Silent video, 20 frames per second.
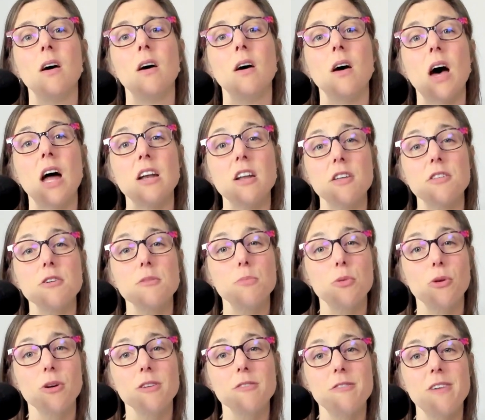Another
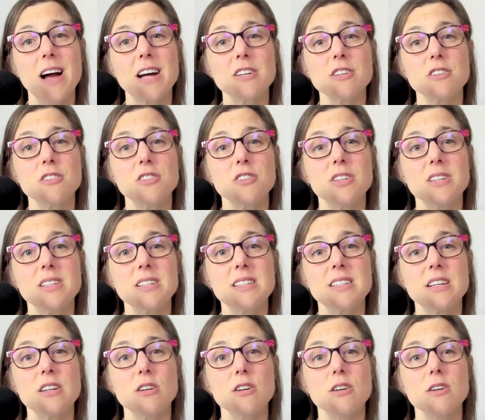important factor to
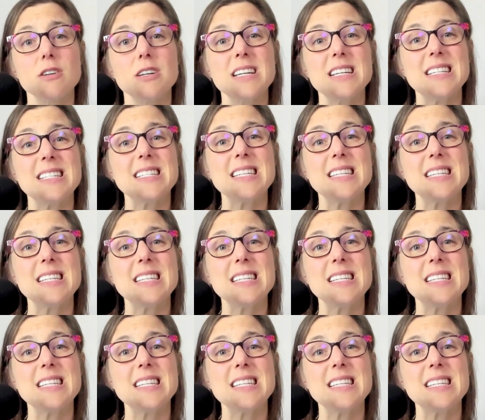consider is